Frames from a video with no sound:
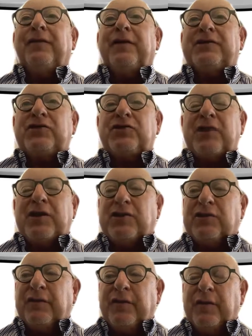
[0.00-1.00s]

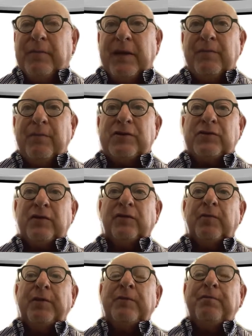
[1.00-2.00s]
frustration from members who have
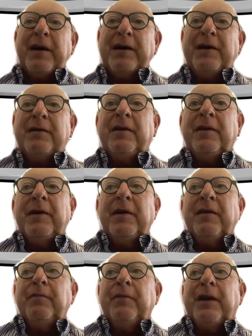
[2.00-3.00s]
not been paid
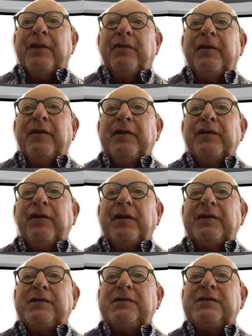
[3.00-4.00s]
by the various
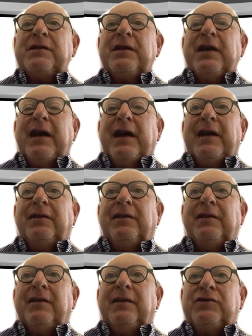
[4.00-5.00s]
funds
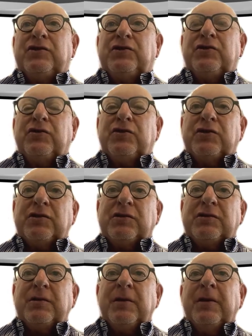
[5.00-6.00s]
and the
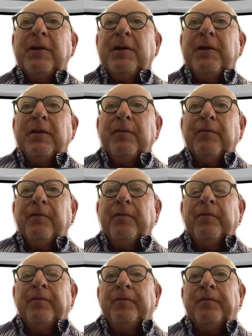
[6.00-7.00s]
institutions.
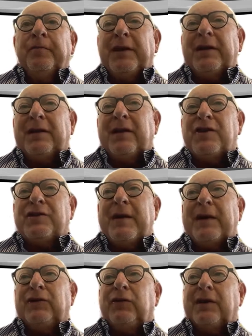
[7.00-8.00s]
But it goes
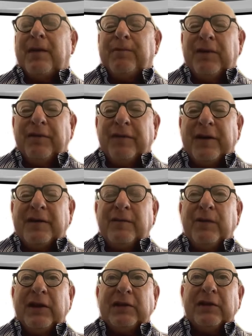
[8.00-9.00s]
back to a couple of
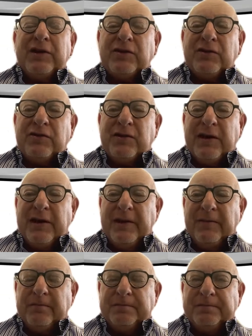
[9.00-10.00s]
fundamental issues, really.